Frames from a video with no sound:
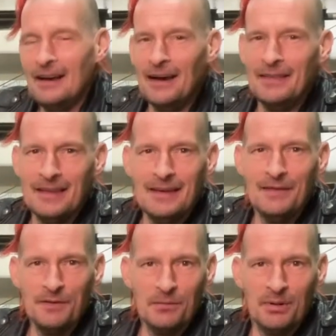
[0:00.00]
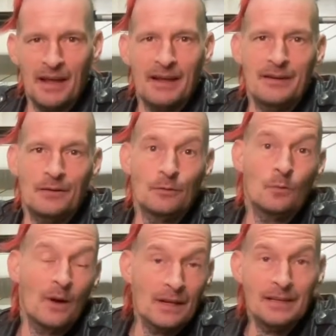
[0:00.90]
I think if you're planning on
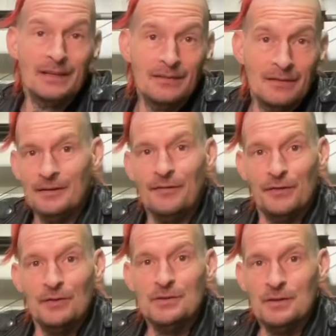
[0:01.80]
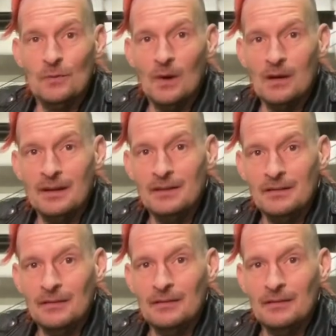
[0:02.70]
welding, the fusion welding,